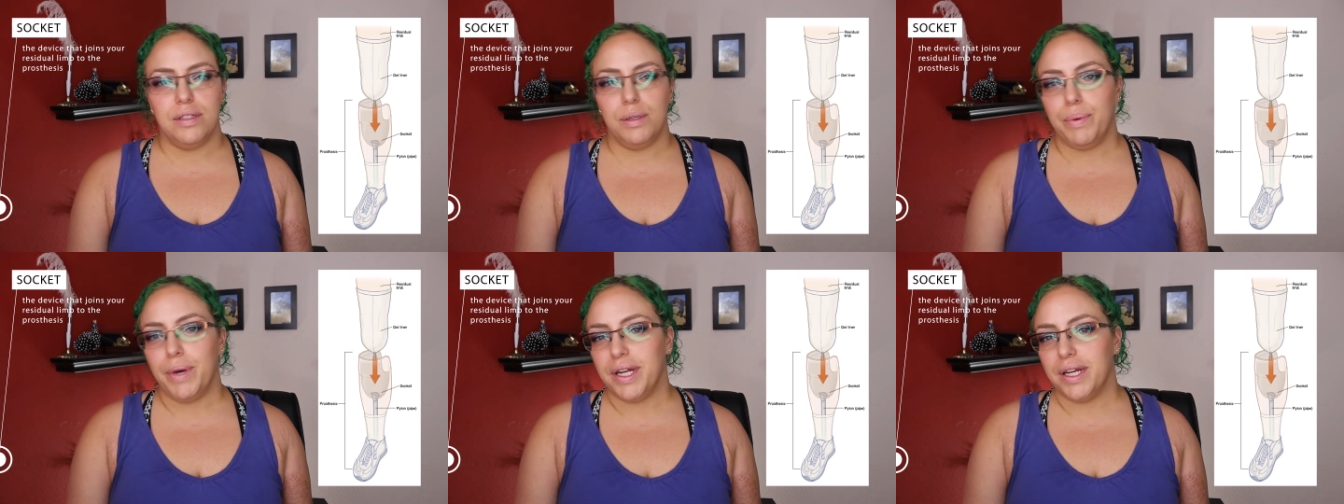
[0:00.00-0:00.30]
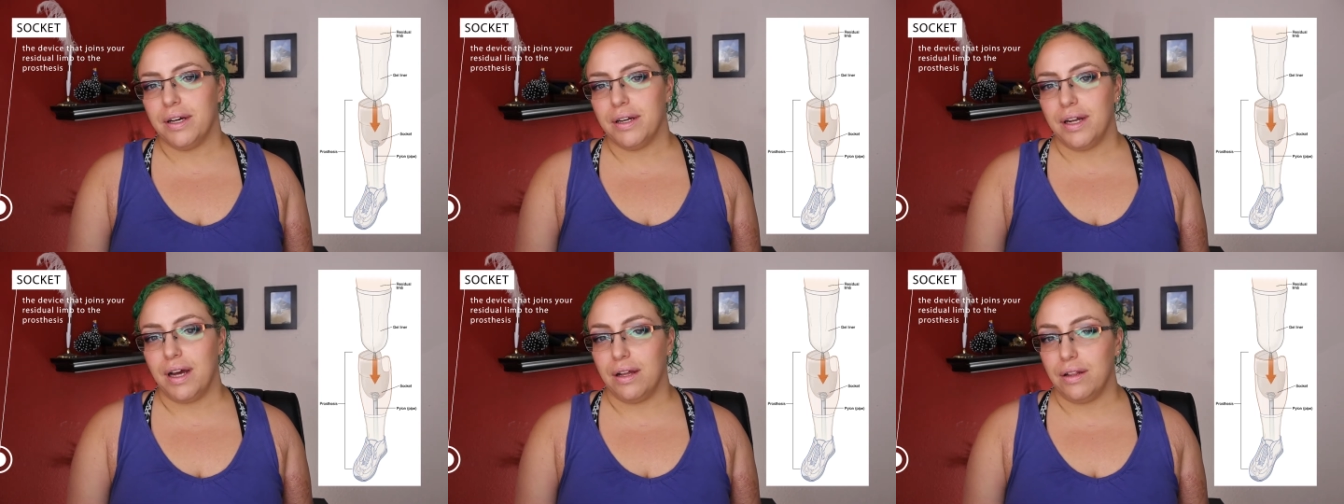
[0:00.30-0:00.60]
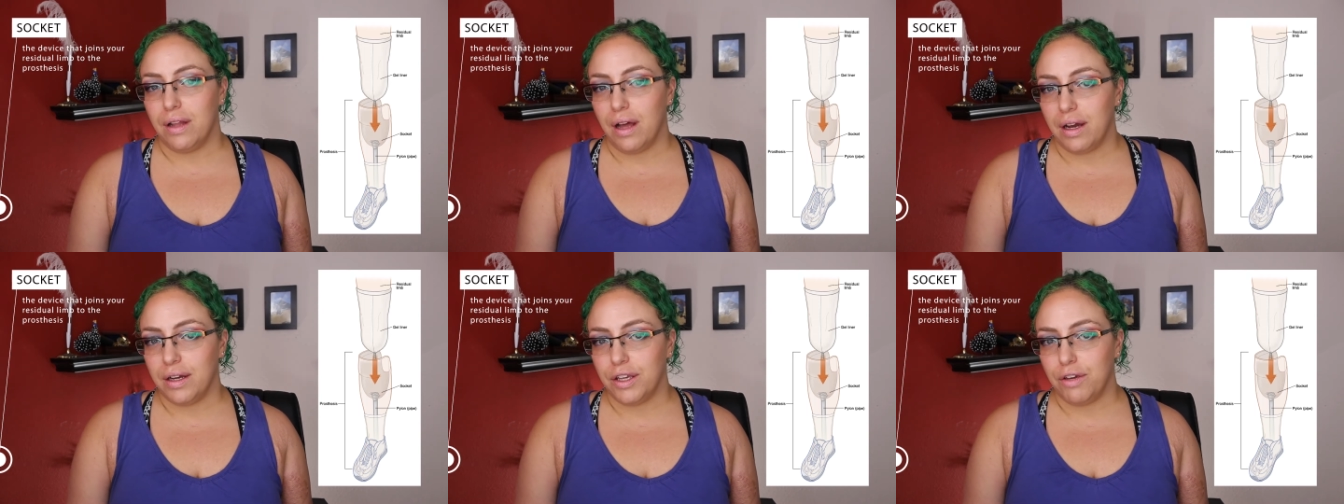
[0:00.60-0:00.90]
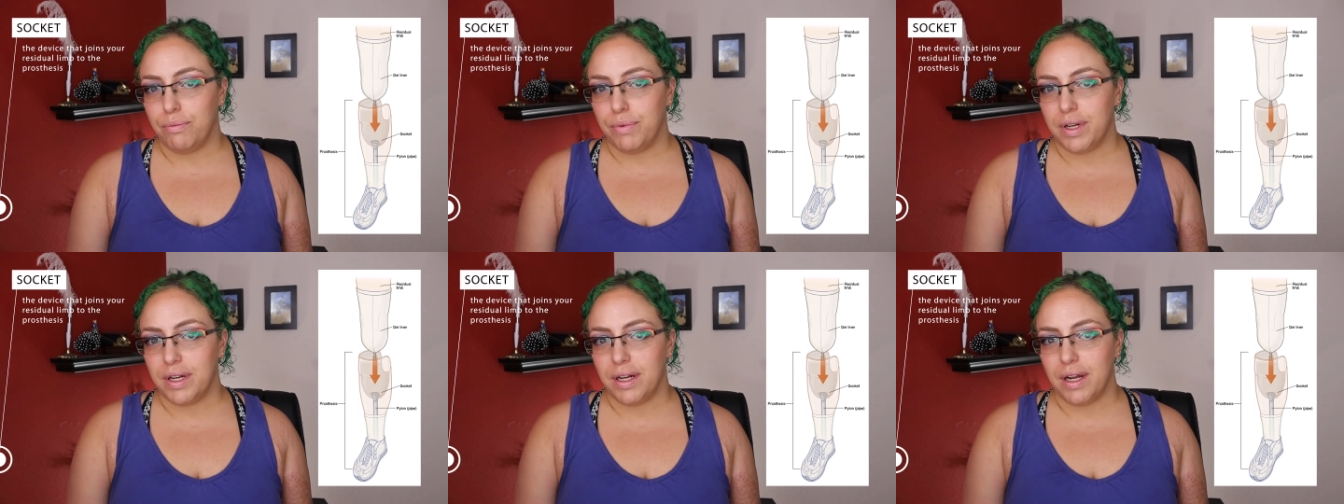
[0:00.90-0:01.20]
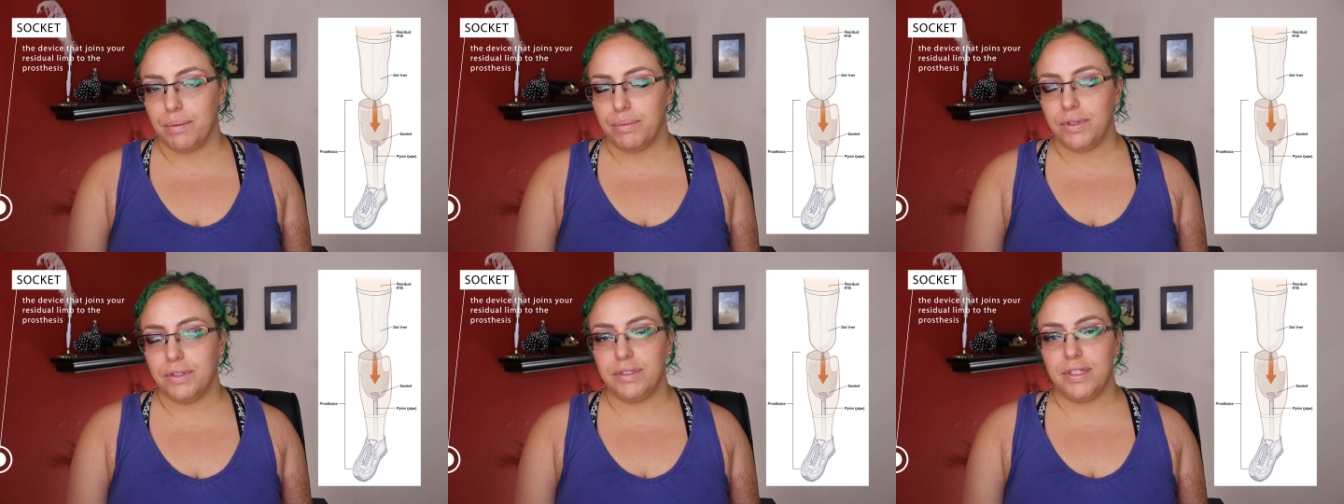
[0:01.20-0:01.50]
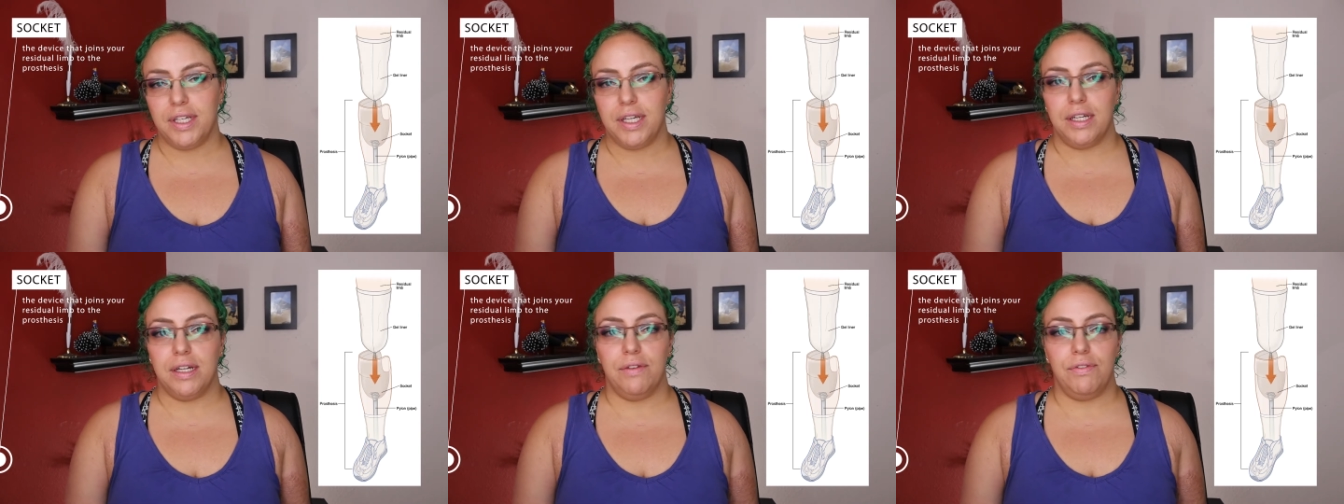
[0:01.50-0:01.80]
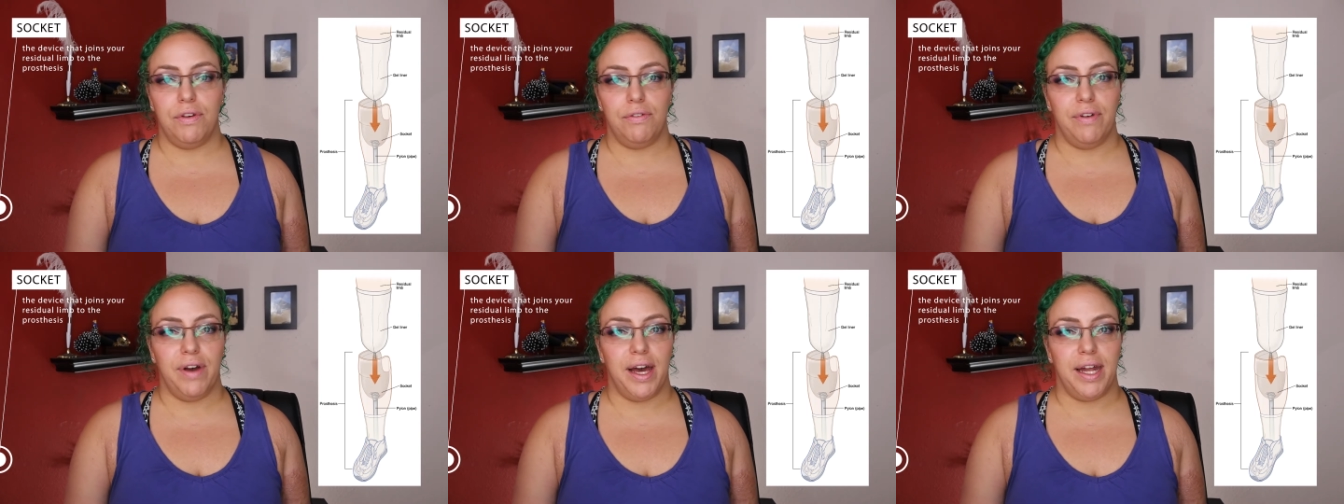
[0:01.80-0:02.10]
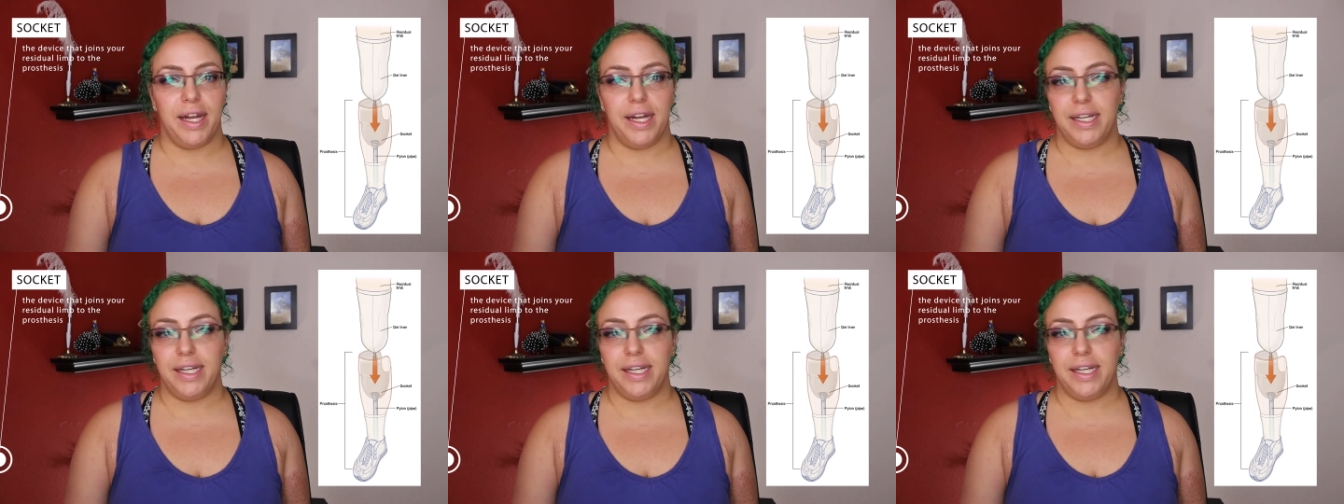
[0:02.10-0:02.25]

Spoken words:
depending on how long you've been an amputee and if you've had